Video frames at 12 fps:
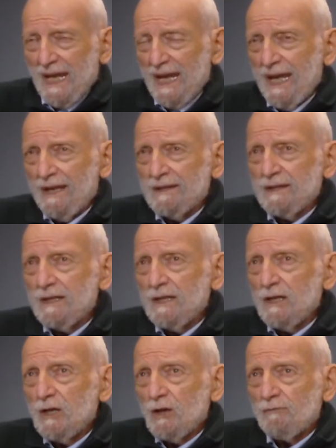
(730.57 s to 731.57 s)
And
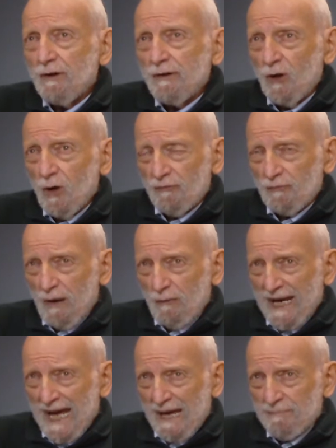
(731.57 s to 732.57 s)
very often what
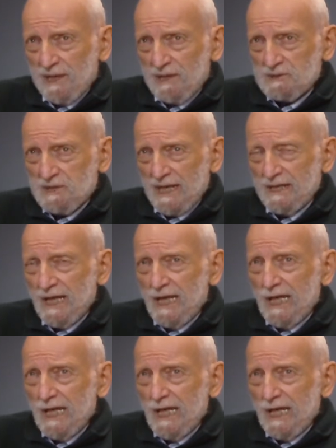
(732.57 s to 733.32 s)
would happen is that